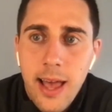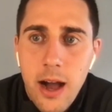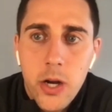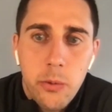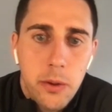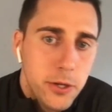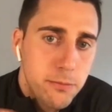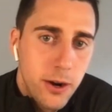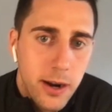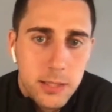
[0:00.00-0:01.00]
how can we
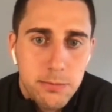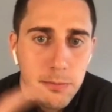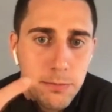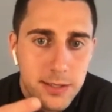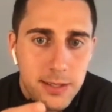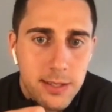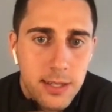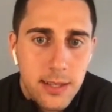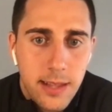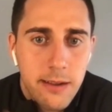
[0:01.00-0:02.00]
build products build
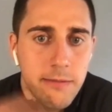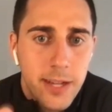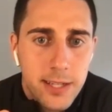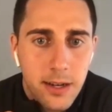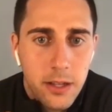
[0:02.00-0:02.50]
businesses and then invest